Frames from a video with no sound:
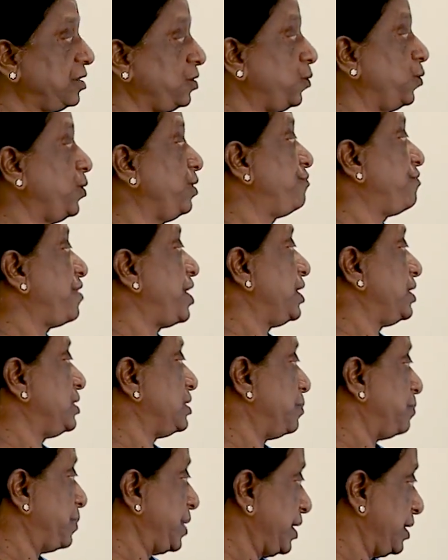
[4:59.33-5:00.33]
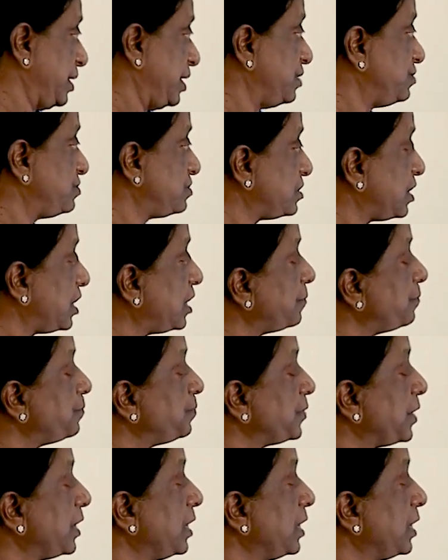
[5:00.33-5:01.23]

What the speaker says: glorifying the pregnancy.